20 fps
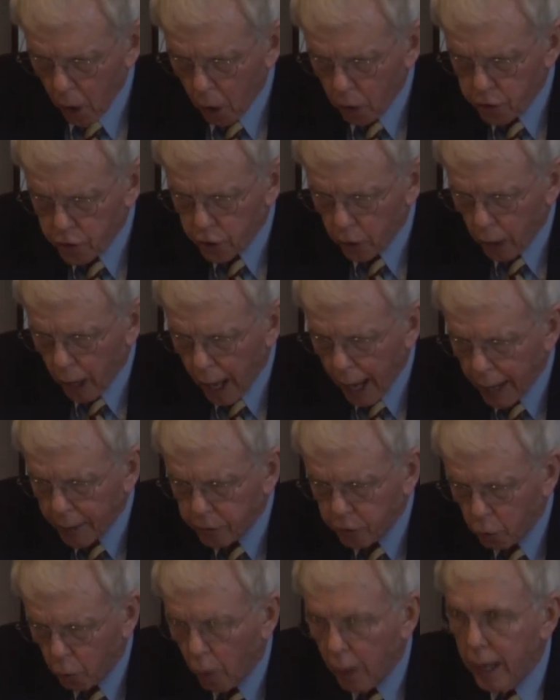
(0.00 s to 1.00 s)
On
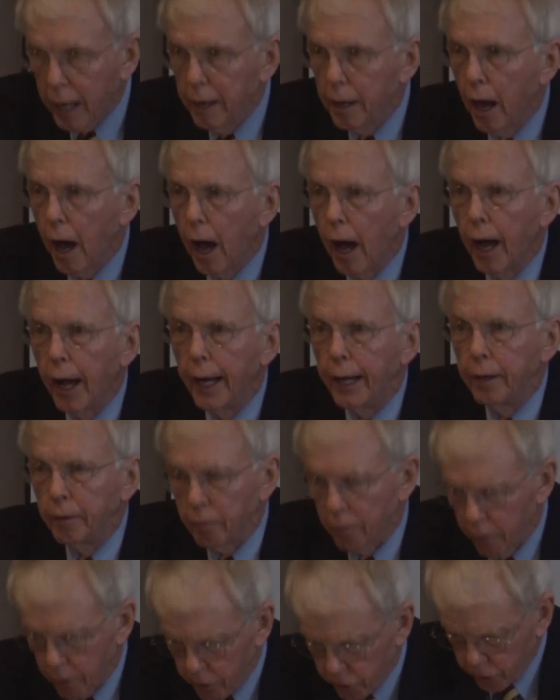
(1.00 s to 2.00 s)
July 29
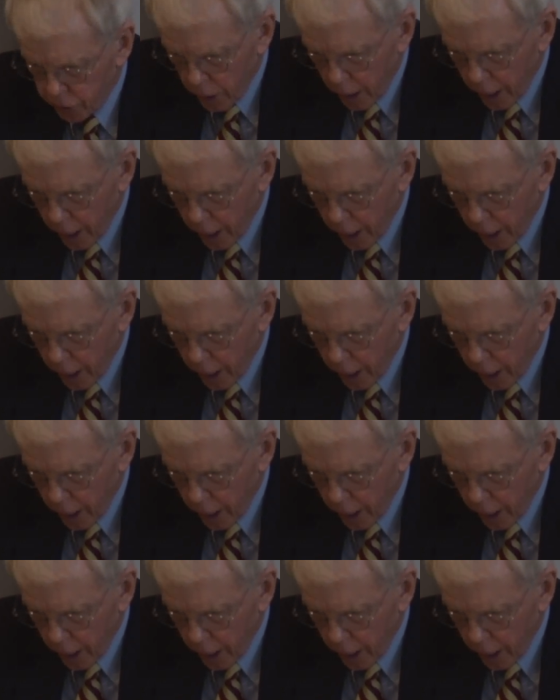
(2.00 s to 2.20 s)
this